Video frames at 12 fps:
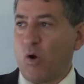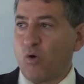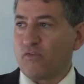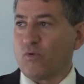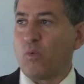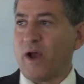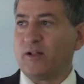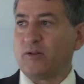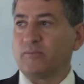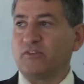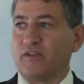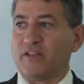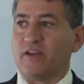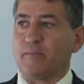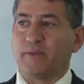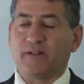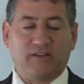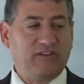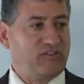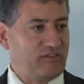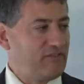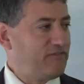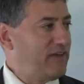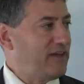overwhelmed the abilities
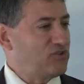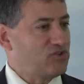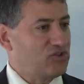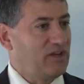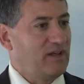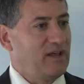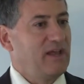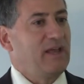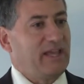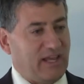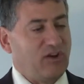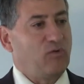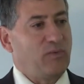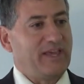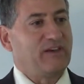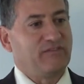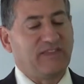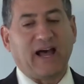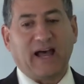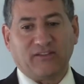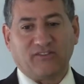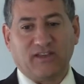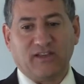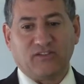of the fish. Here we have
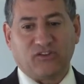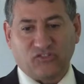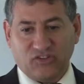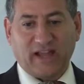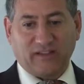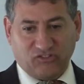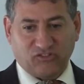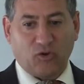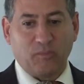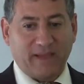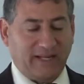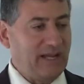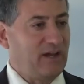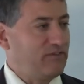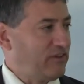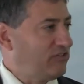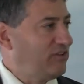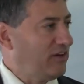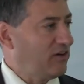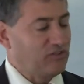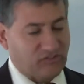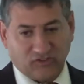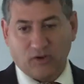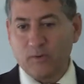not. There's not so many of us here,
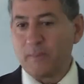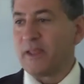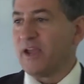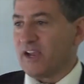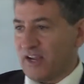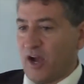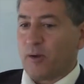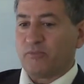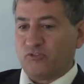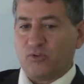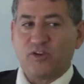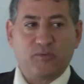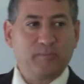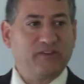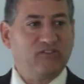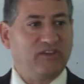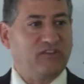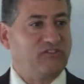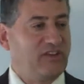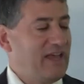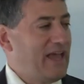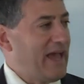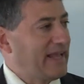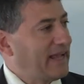so come do your business.
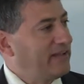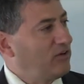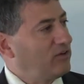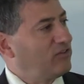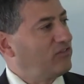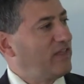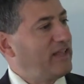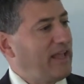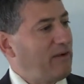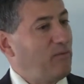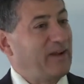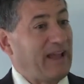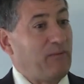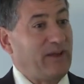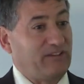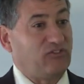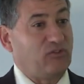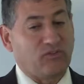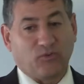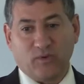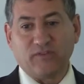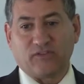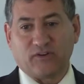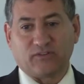And I noticed that when I went to the
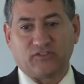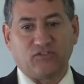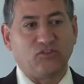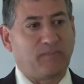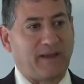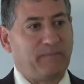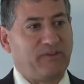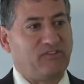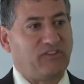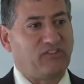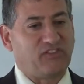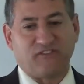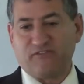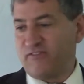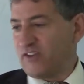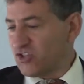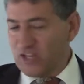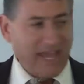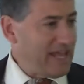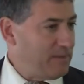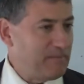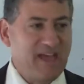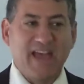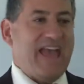river to do my business, the fish
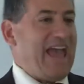came